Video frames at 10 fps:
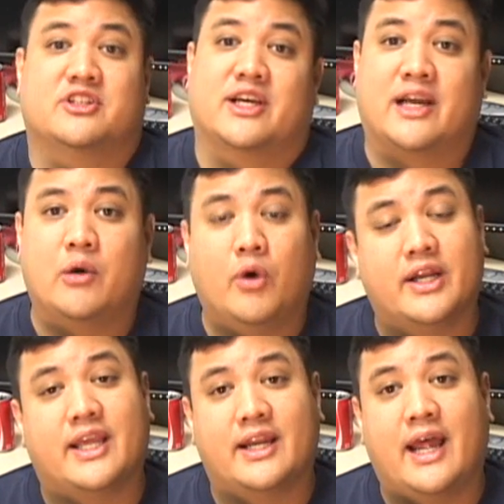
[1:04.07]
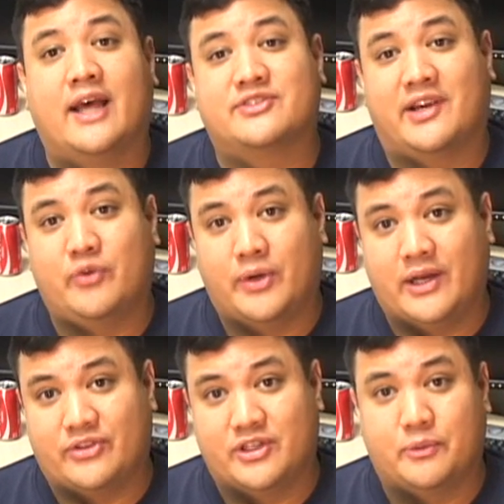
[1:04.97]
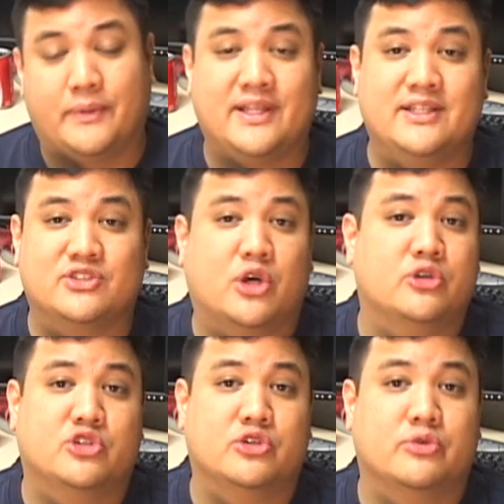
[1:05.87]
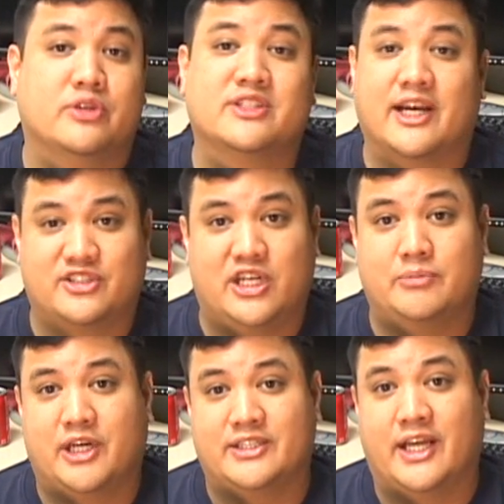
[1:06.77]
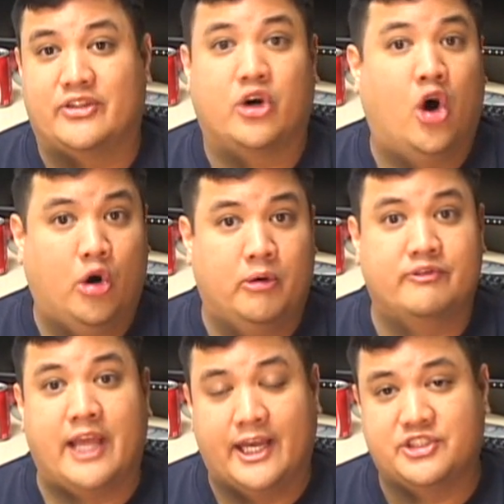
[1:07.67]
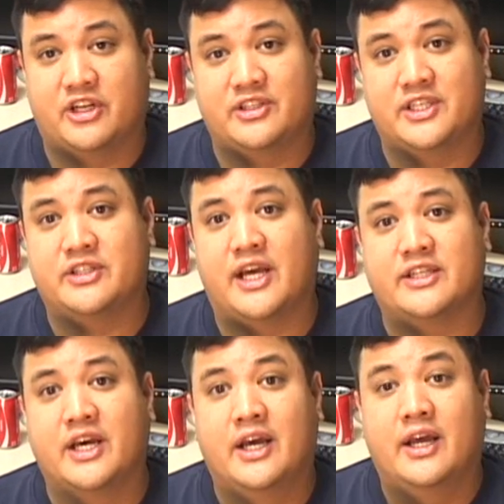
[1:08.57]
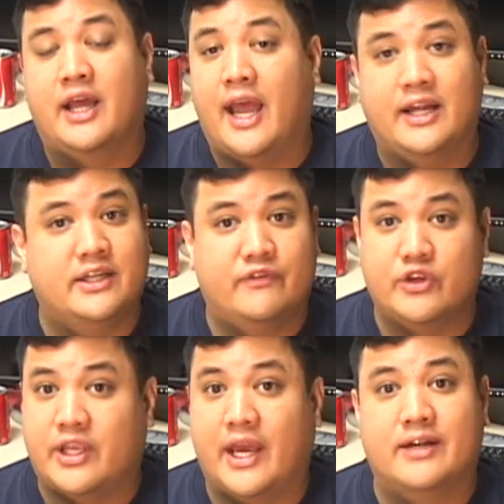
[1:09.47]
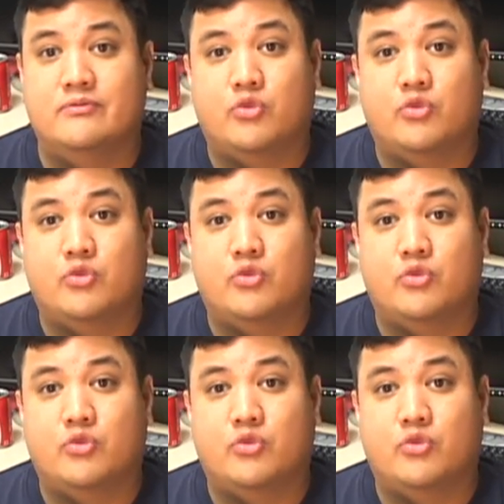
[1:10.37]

to the tech, I want to again ask everyone out there to please go to the tech stop dot net, the home of Gadget on the internet, and if you can,